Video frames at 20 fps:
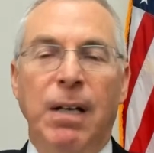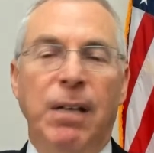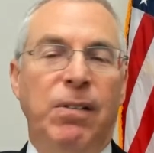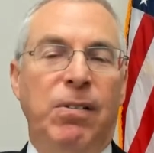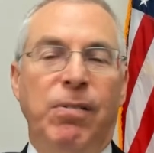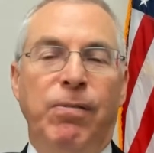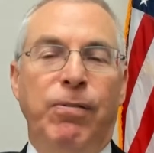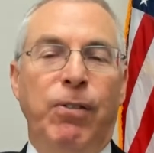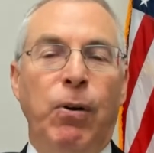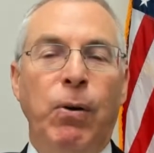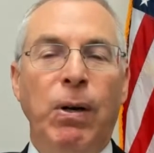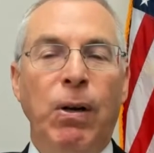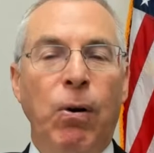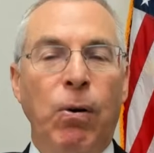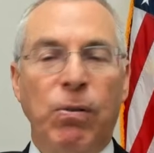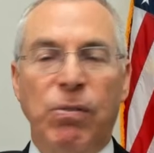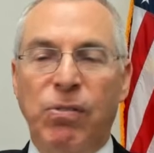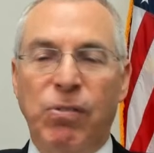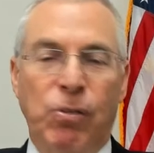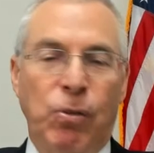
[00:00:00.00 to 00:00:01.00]
It's a very
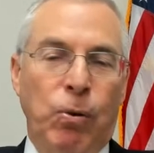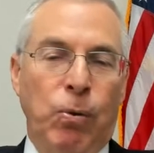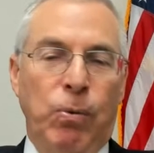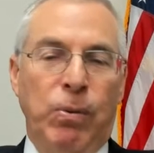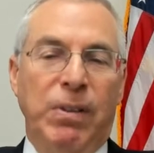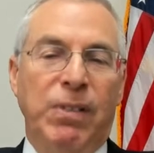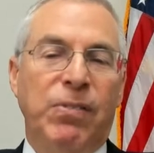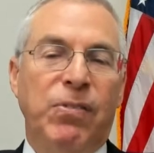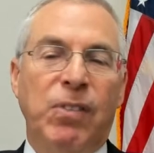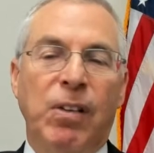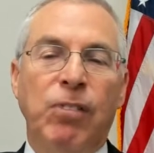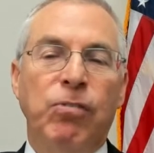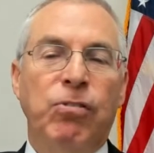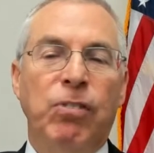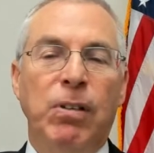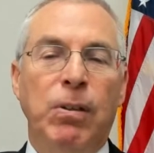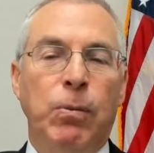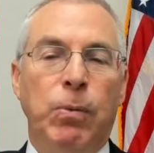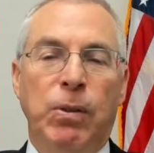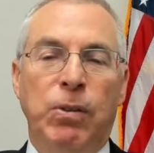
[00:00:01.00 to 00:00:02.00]
long story.
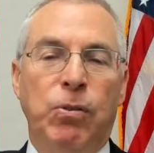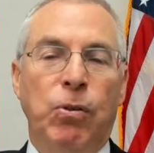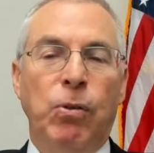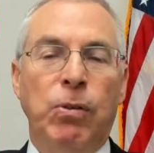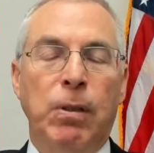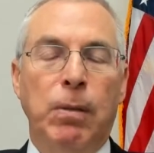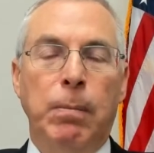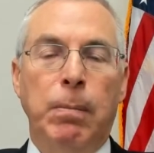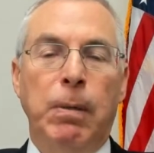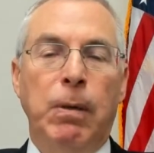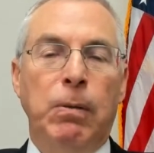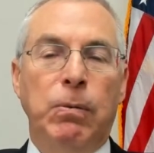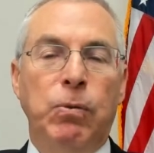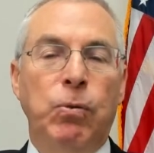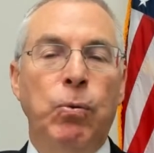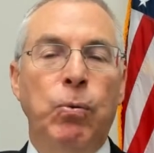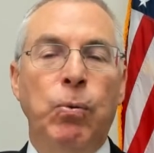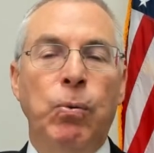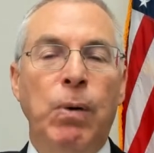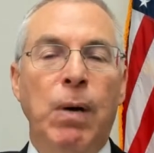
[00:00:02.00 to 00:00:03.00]
Essentially, we're talking
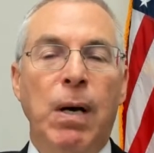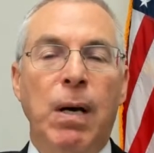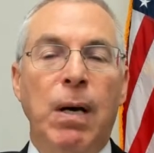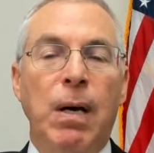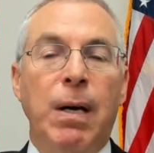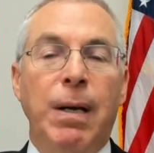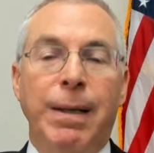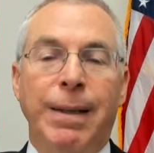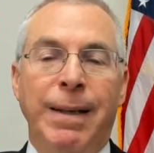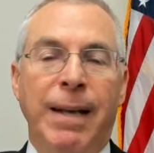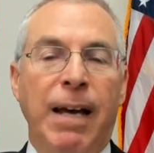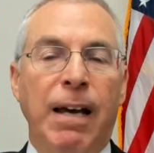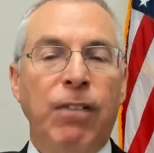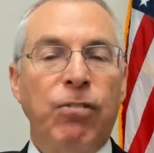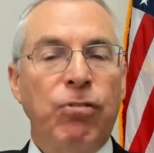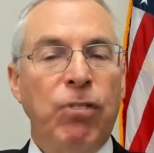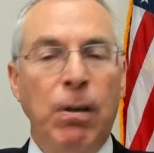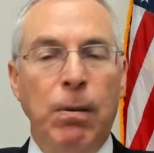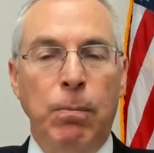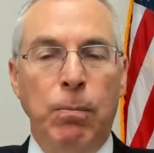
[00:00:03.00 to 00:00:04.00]
about two
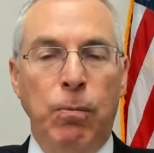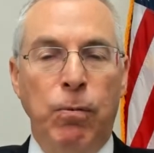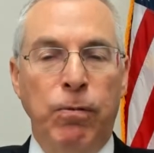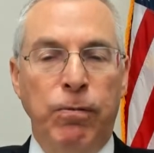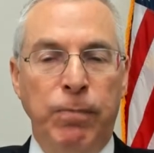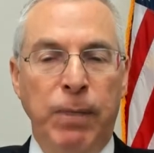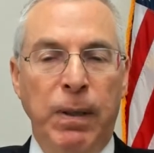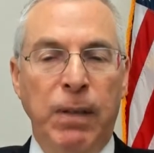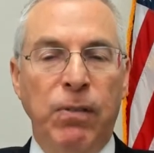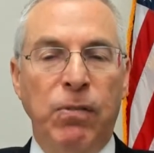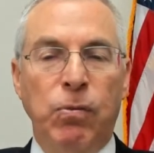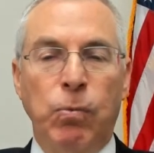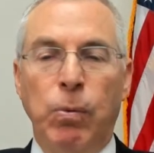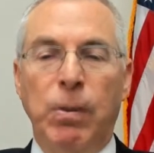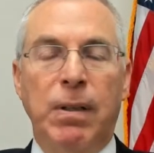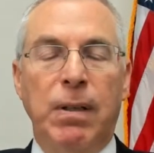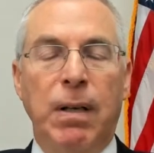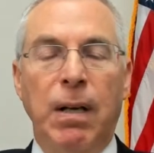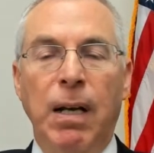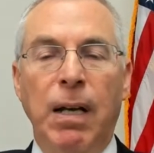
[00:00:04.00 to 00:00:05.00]
national movements
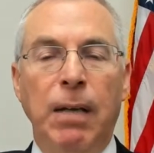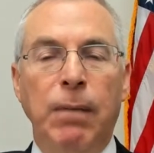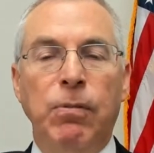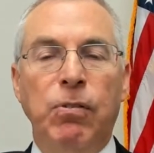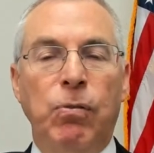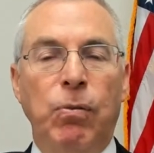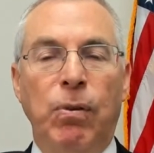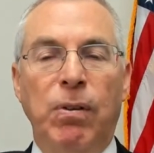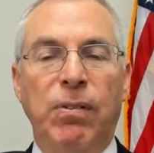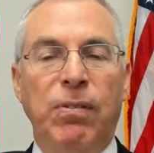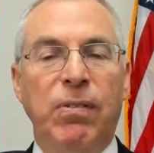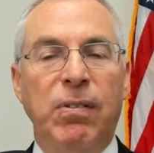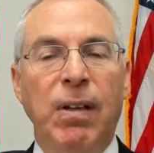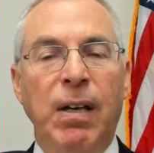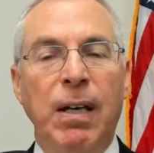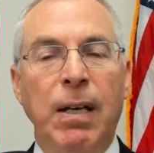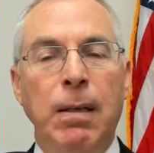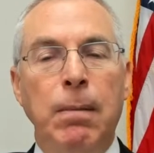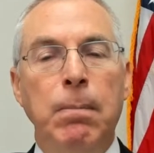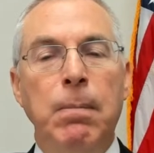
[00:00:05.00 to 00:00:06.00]
with claims to the
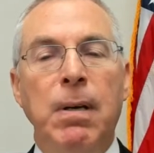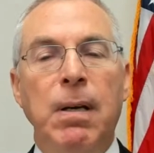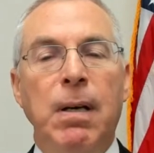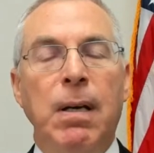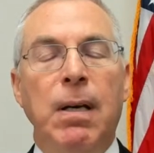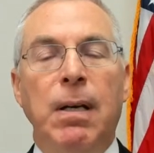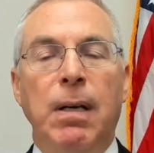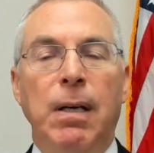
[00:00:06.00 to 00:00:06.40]
same